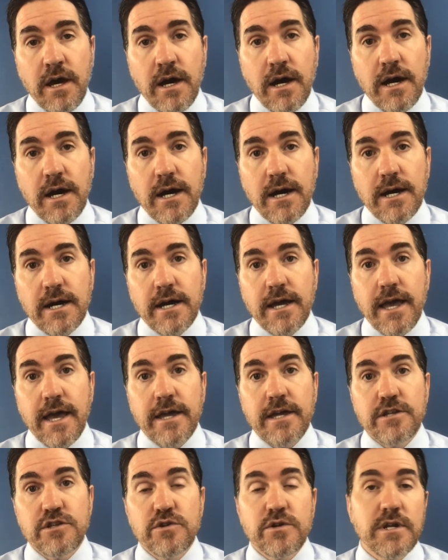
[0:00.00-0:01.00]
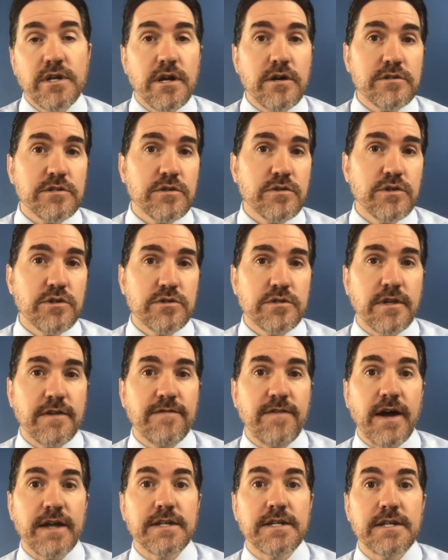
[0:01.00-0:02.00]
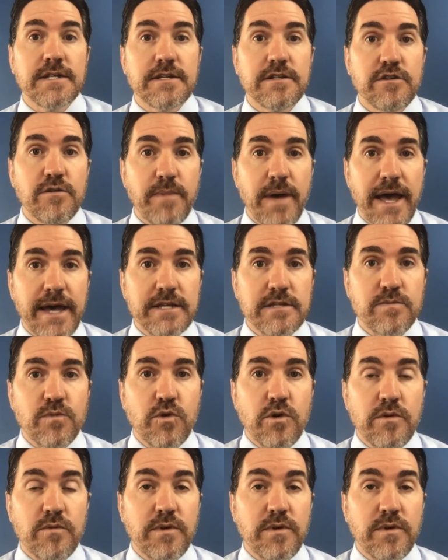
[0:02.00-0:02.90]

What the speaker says: and you can also usually find it in your passport.